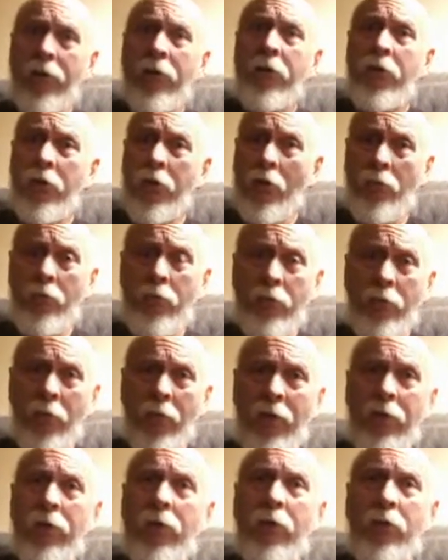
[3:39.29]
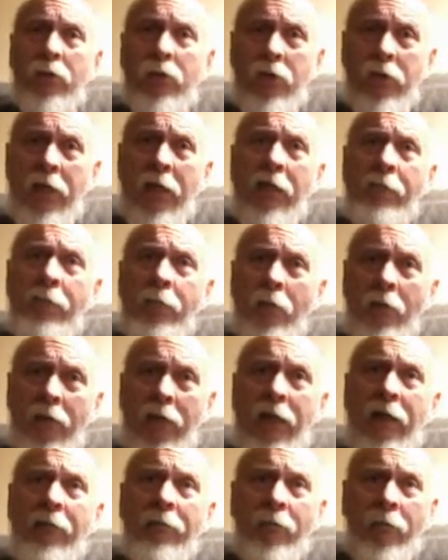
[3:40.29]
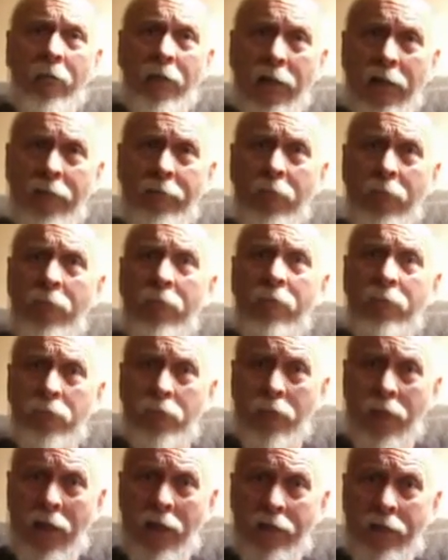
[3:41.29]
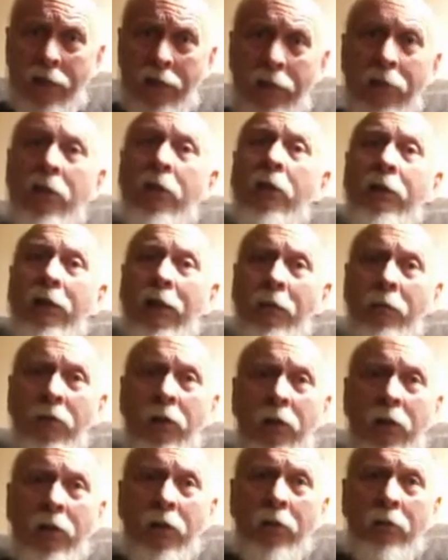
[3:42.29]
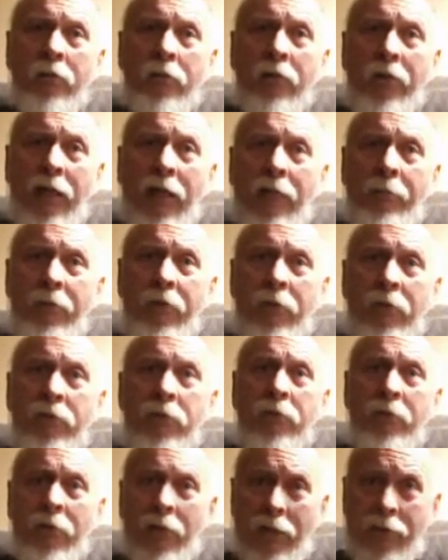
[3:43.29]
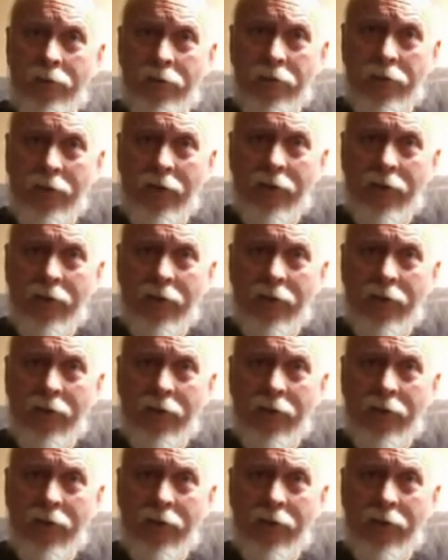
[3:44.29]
to go through it. Never, ever, ever try that. Now we're going to get on to the ammunition. I'll see you